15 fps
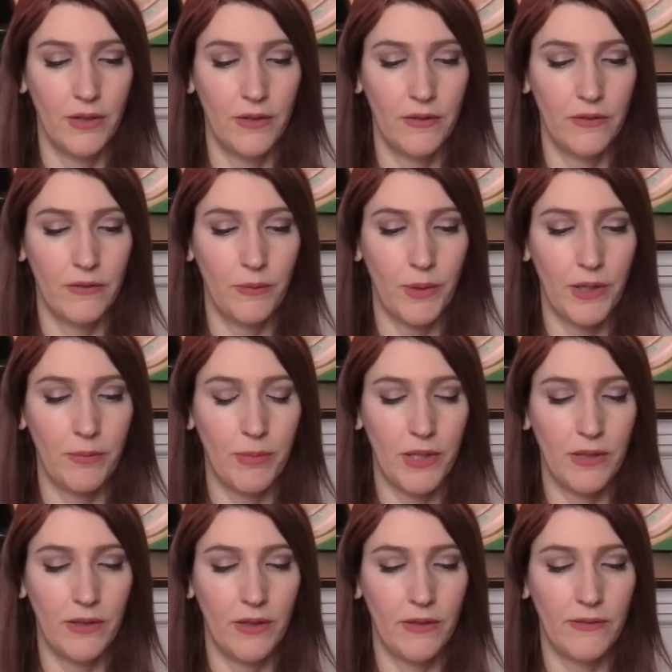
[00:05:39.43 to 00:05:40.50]
It's, but,
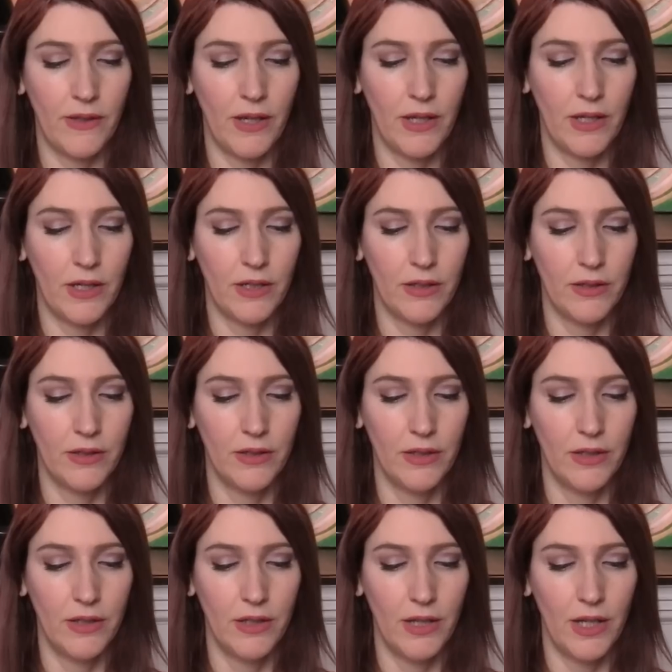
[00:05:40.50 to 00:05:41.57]
but it's like,
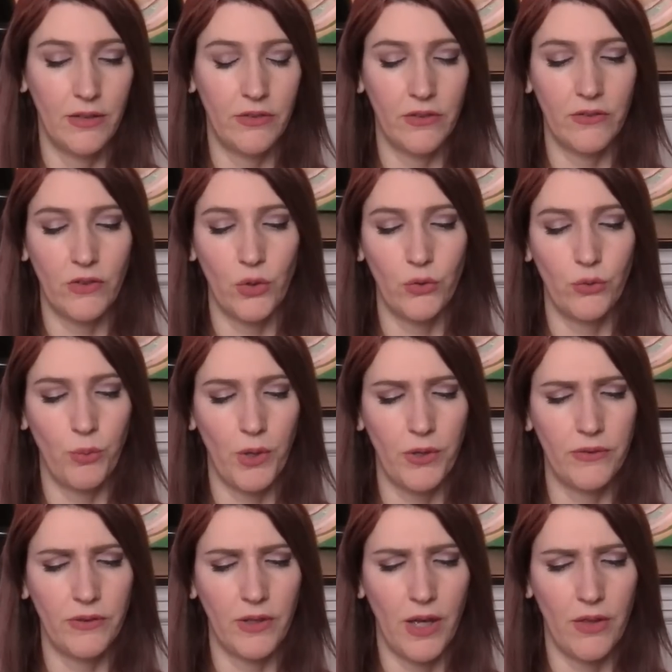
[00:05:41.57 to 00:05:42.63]
it just goes
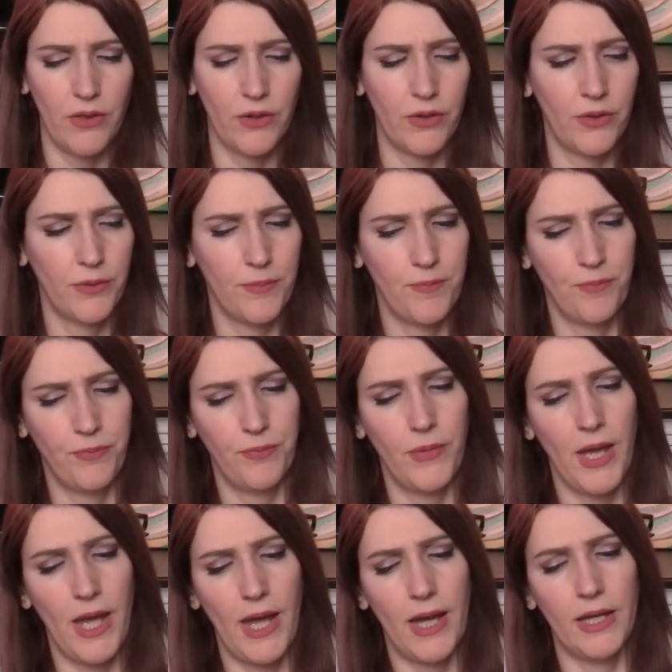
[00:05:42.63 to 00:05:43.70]
well together.
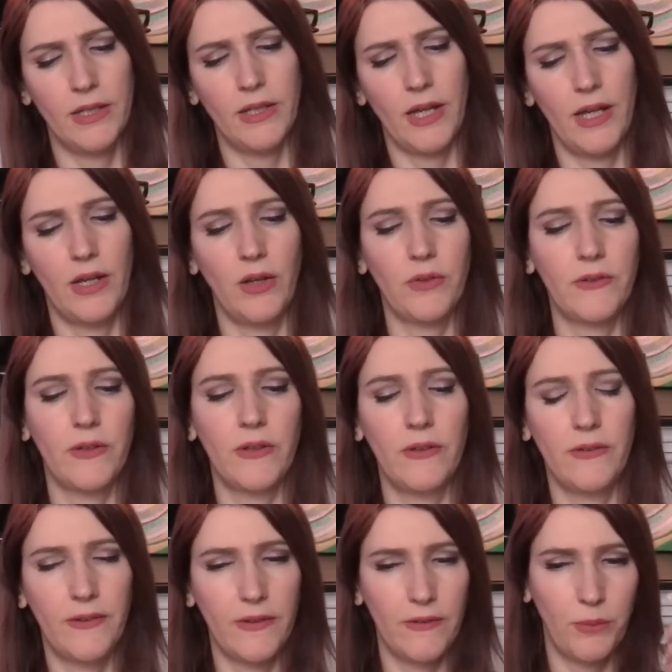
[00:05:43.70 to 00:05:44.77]
And I also get
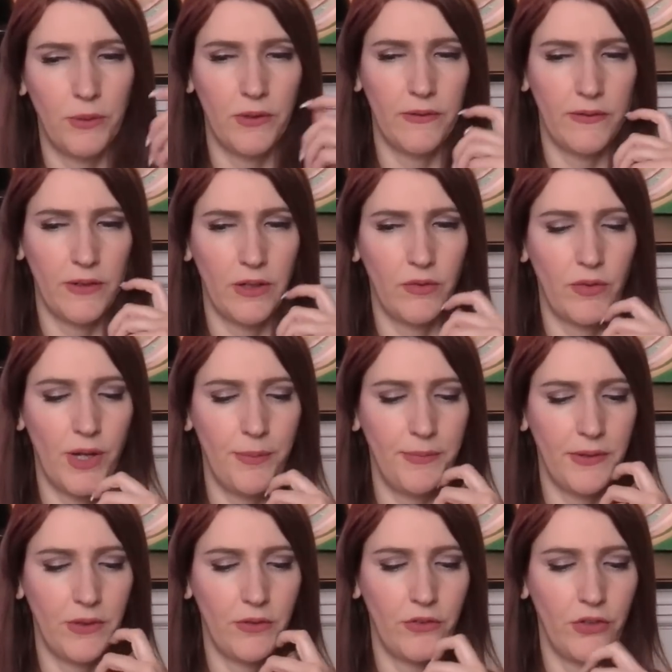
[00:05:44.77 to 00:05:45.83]
the sense with this Ten of
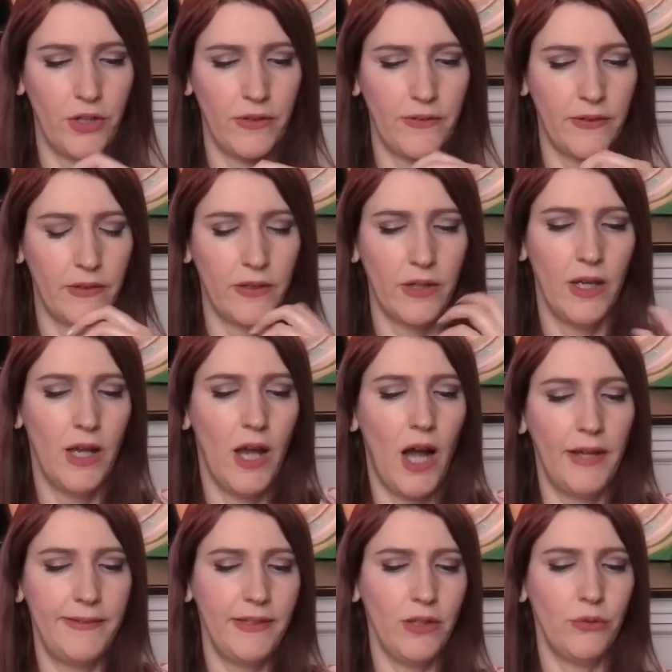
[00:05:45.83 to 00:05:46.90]
Cups energy, it's like,
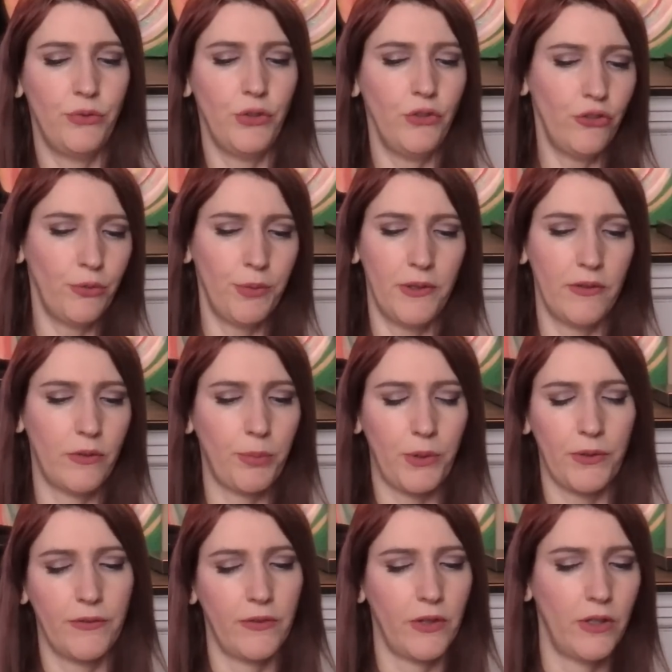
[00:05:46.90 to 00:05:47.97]
I see a future with this
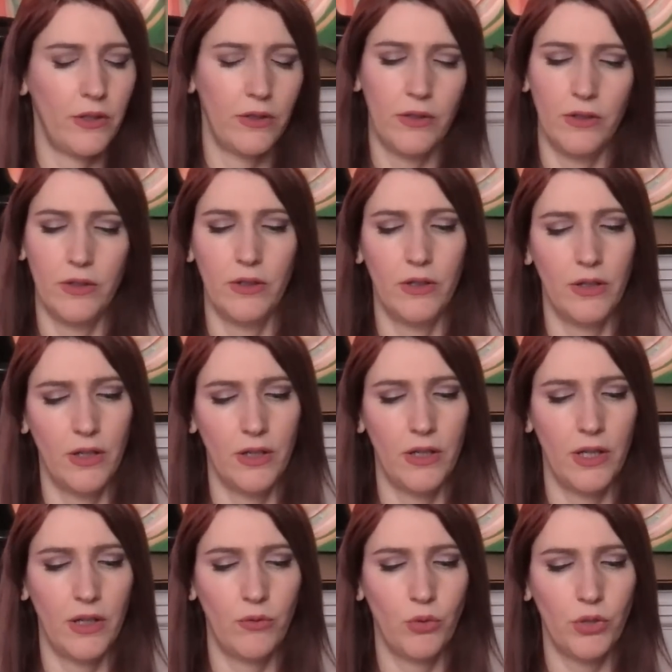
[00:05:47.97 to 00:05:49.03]
person.
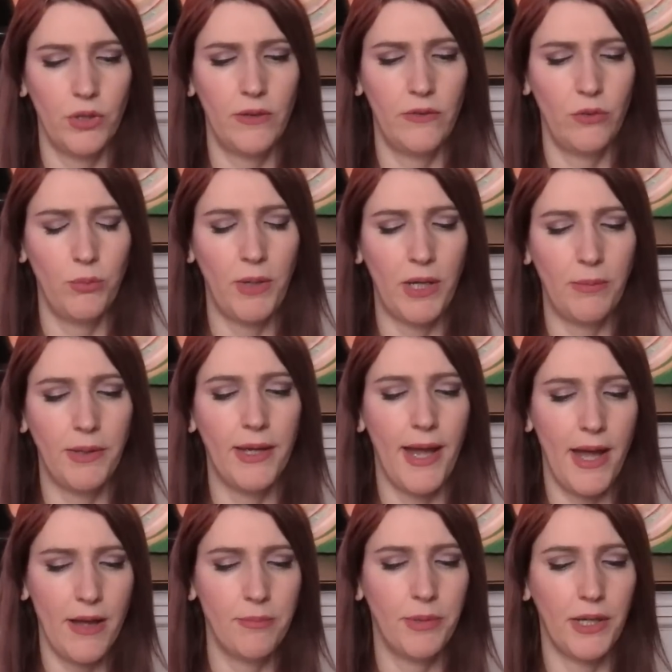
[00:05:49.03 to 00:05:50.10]
They really do make me
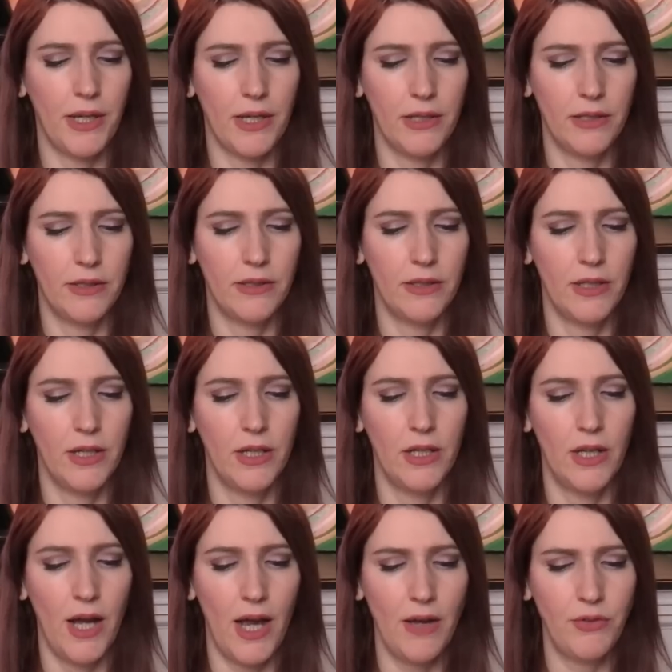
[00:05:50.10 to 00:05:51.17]
happy and
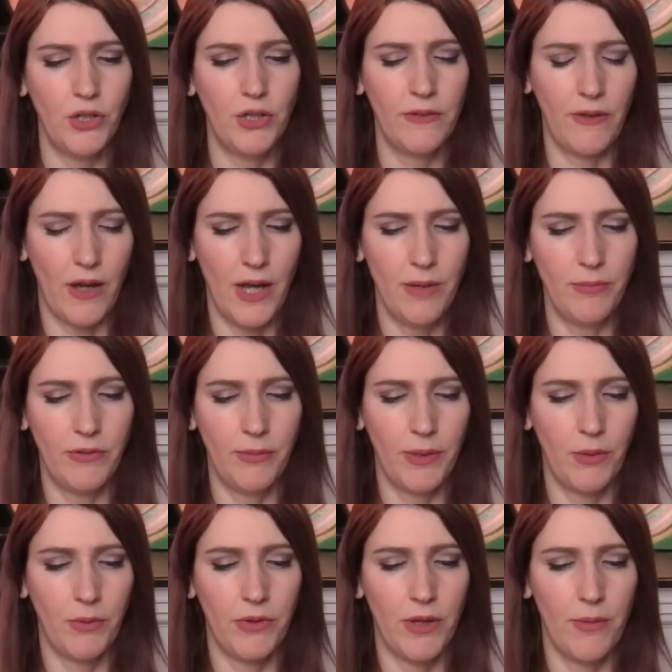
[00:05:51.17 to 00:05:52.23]
I have a good time
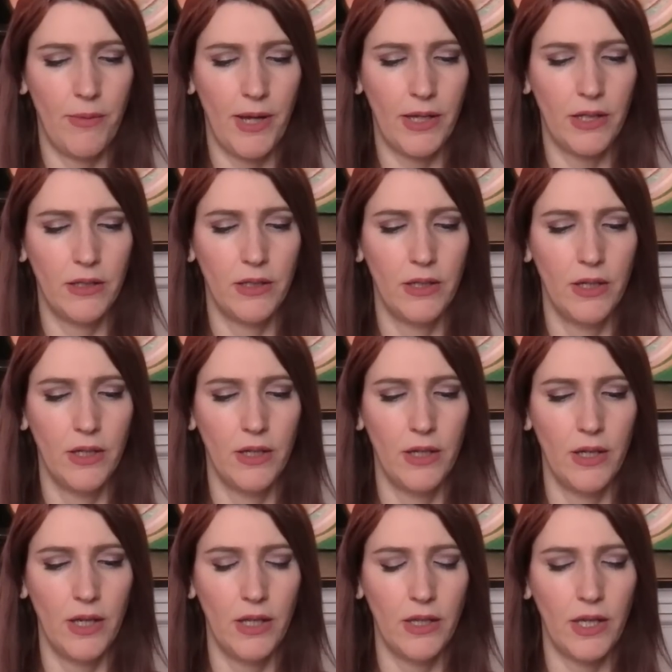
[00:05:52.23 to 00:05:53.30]
spending with them. I can,
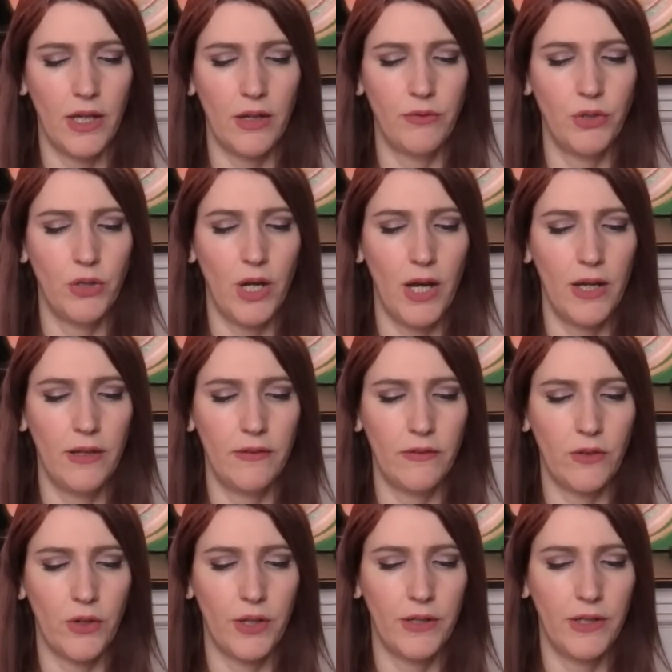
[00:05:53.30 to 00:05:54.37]
like, if you guys
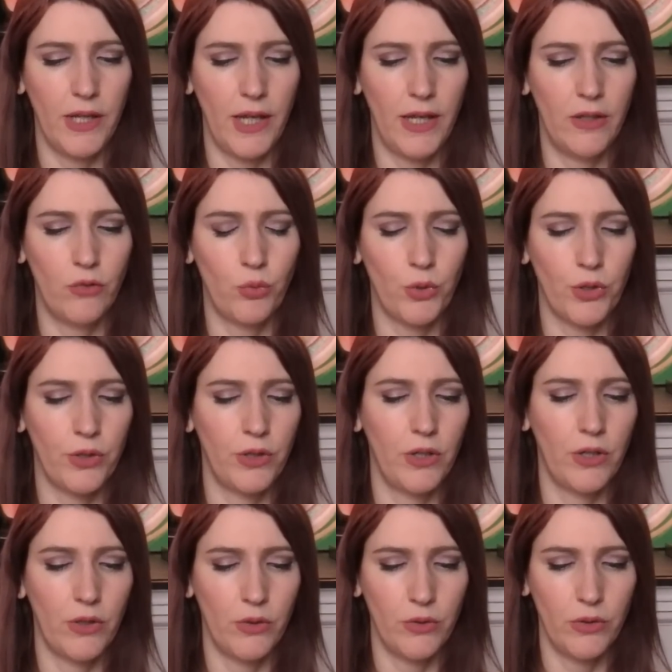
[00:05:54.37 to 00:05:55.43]
are at the age where,
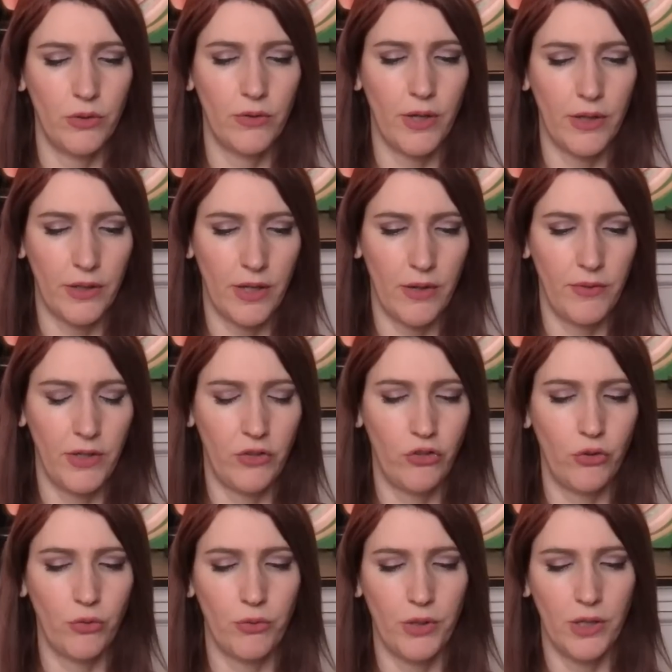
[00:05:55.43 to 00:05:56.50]
you know, you're not gonna have any
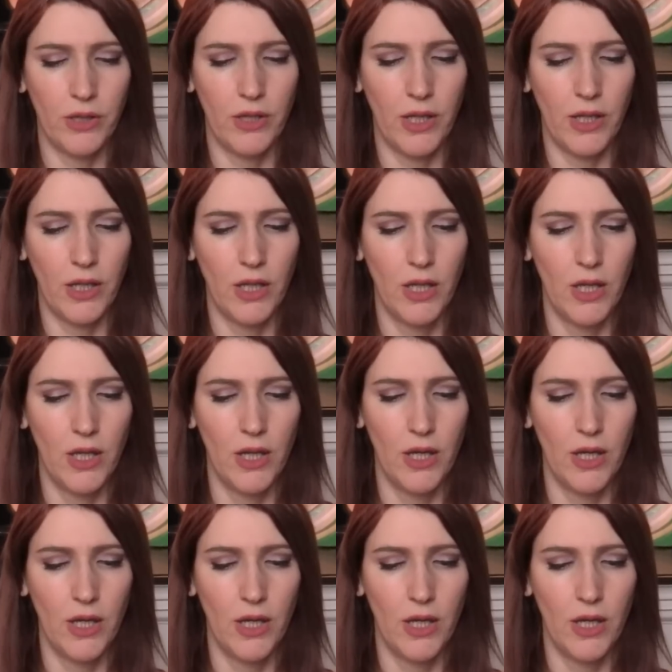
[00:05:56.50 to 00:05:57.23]
children or anything,